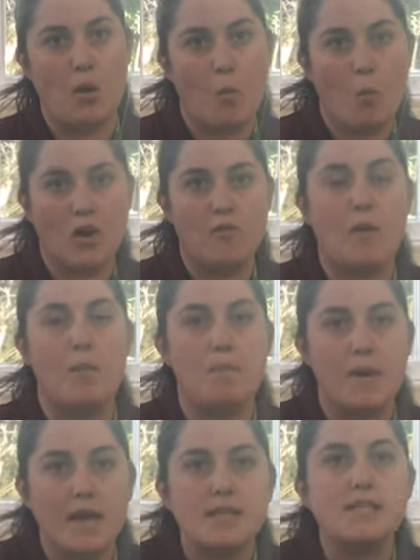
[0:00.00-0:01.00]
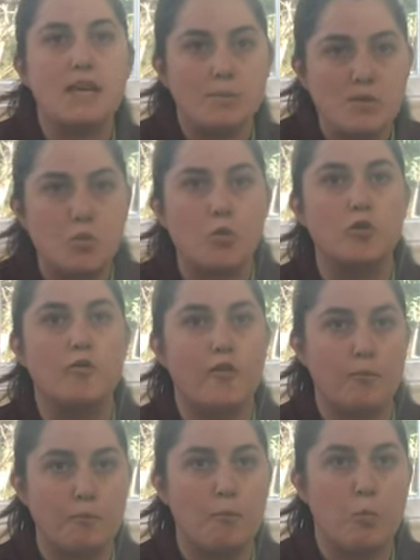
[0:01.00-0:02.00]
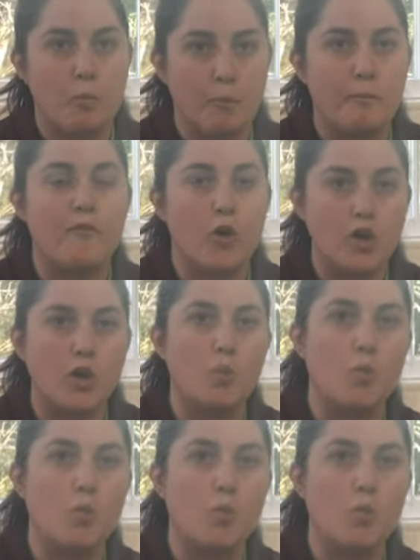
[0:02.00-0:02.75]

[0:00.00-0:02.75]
And one of my biggest tips for you